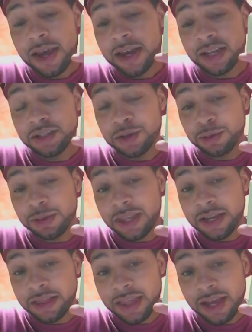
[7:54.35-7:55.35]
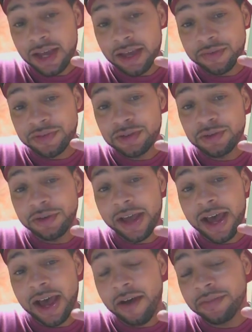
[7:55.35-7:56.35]
And I do think that if you do
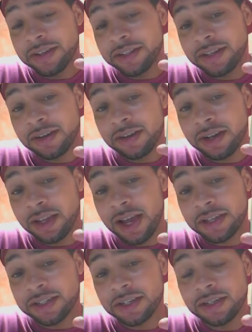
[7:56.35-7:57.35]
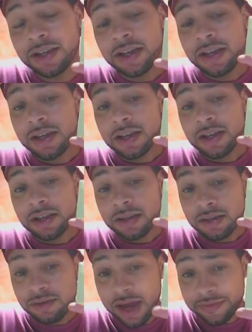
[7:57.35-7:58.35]
not have this in your collection,
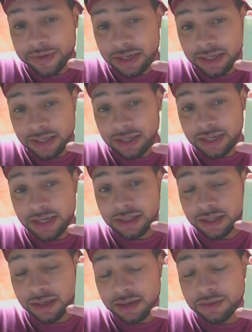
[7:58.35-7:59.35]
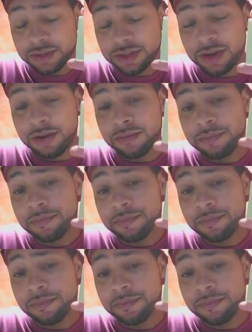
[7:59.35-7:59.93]
you definitely need to do so.